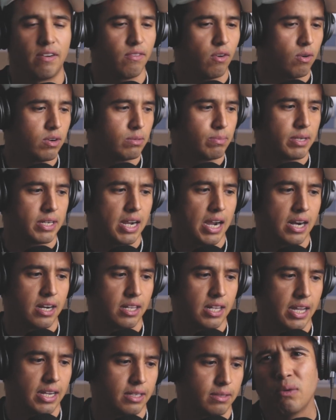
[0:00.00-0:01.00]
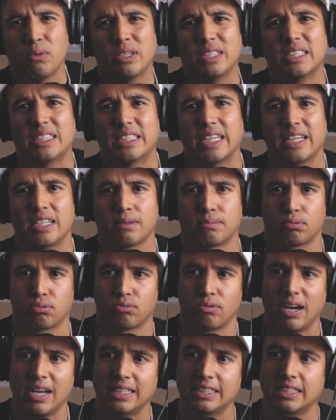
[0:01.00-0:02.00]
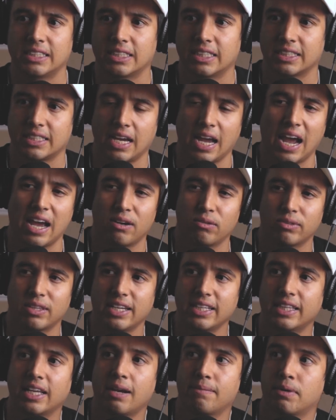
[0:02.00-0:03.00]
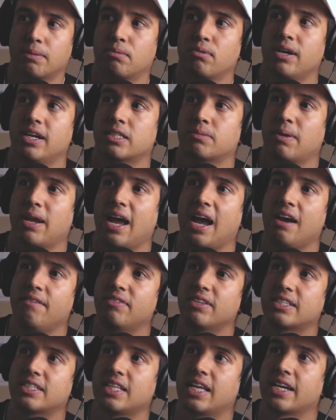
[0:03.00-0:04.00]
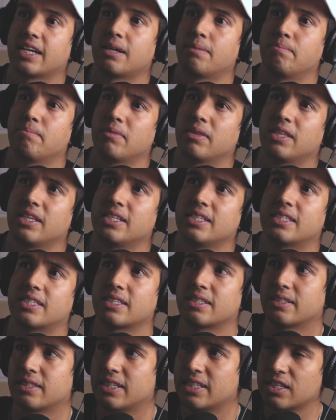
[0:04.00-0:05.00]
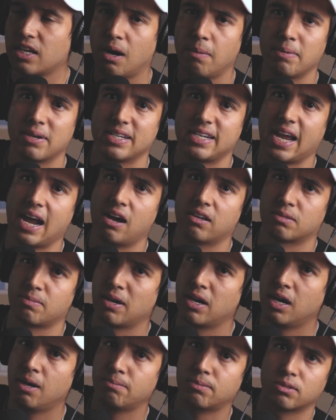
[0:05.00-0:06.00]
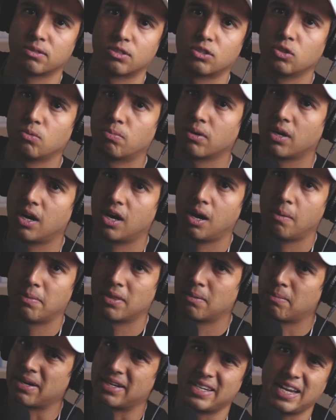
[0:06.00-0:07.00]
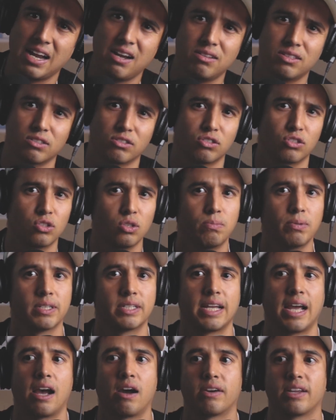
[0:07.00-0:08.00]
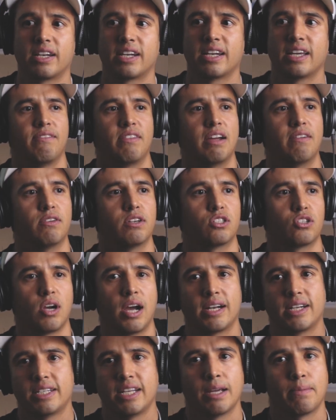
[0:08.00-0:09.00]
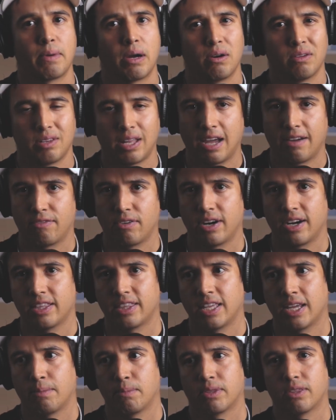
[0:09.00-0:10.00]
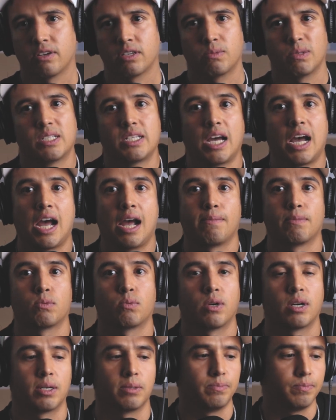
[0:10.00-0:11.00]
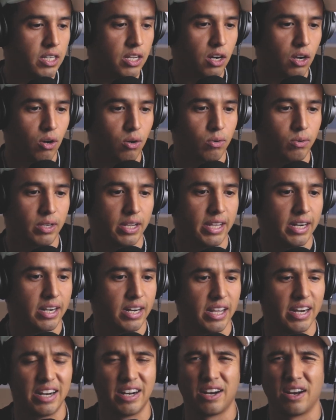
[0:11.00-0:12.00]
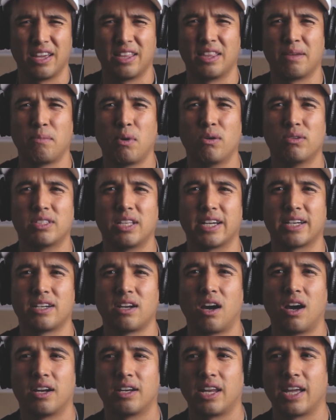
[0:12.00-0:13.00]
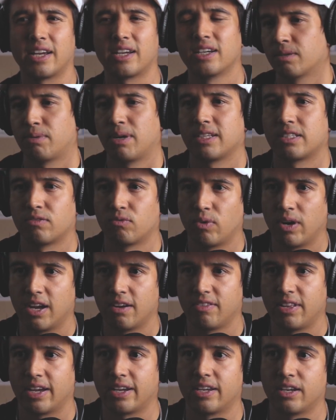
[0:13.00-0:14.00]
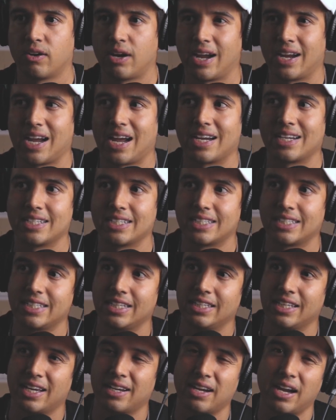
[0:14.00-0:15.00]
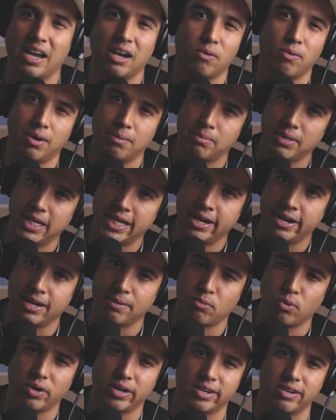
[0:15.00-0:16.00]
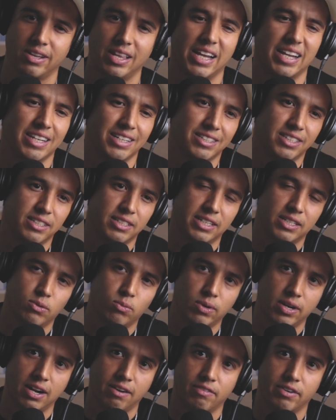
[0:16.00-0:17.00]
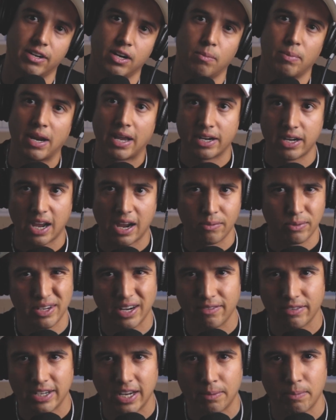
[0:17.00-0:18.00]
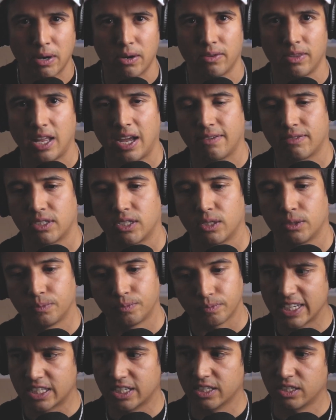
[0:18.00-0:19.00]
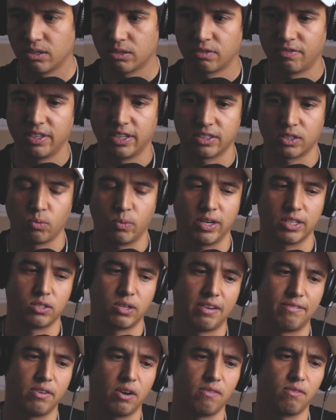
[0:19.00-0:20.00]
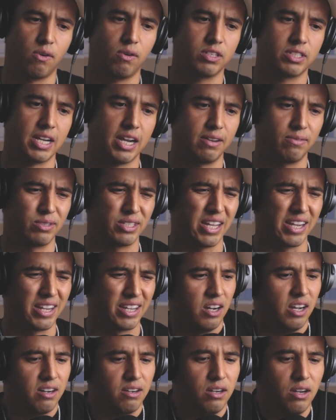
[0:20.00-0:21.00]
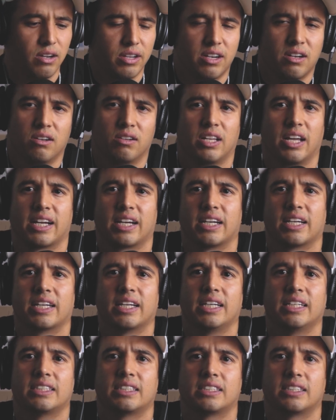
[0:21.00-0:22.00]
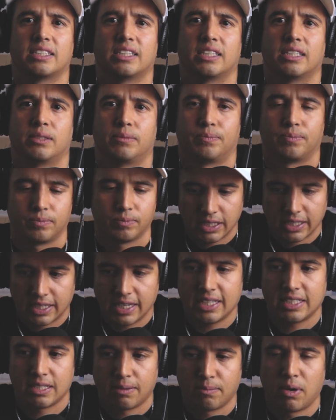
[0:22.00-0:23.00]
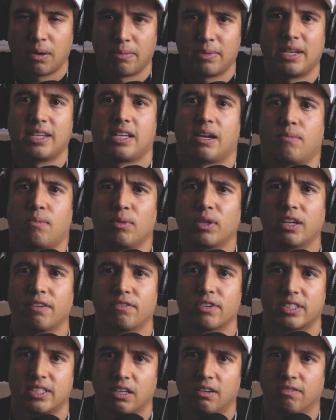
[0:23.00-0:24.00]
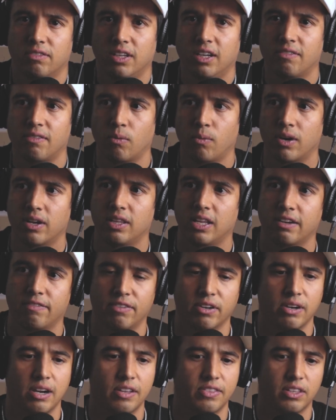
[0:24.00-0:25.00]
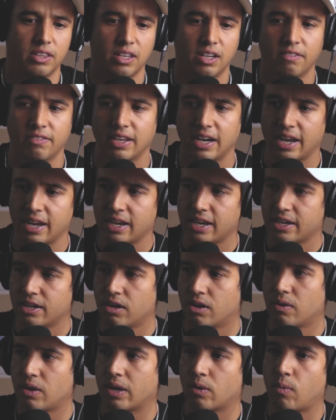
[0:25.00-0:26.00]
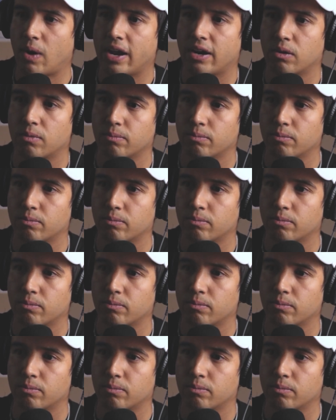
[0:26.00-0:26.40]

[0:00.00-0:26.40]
I've always been kind of like, I wouldn't say depressed, because I don't think that I'm depressed, but I have this like these up and downs. My ups are super up and then my downs are super down, and I've never tried to take my own life or anything, but there's been times where in the most like non like depressive way of like, I can just see like I don't want to be here anymore, like it's whatever, but I would never take my own life. So it's just those feelings are weird. So I've always kind of was like, I don't know, like I guess I'm looking for self-love. I want to like figure out the love that I, like why